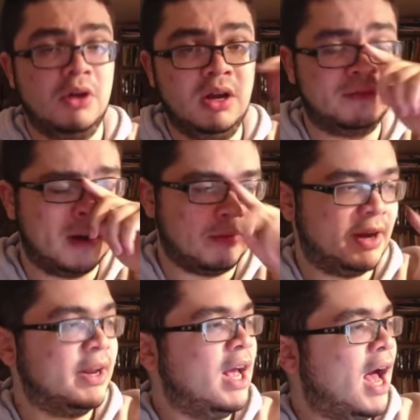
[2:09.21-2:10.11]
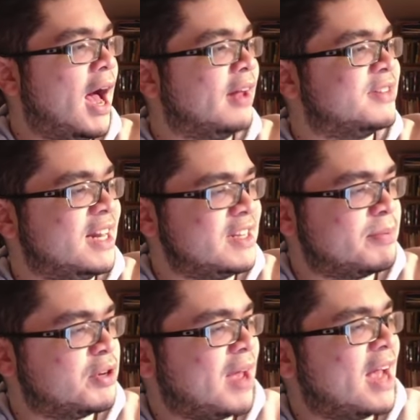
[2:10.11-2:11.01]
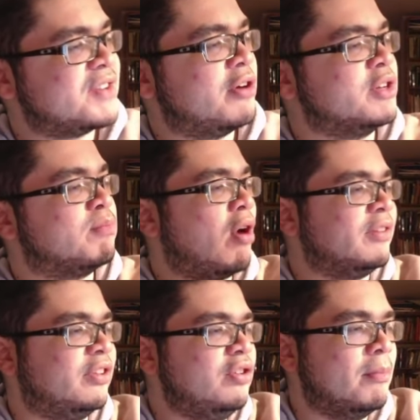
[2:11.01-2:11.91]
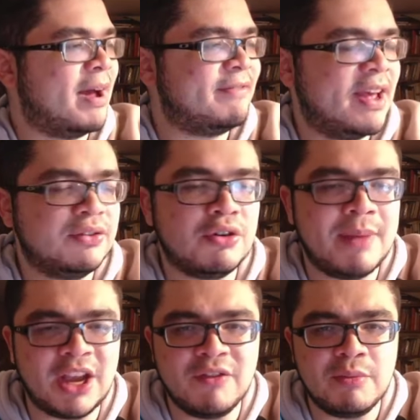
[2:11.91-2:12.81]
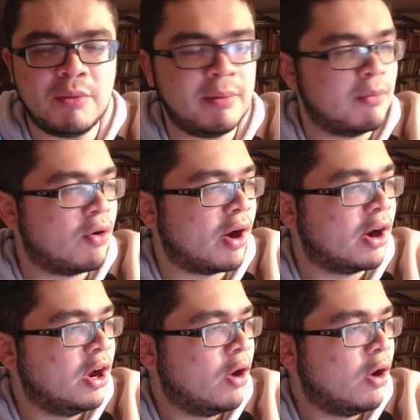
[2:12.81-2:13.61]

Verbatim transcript: A fun one. Uh, today's episode, guys, though, is brought to you by FanDuel. Make every moment more.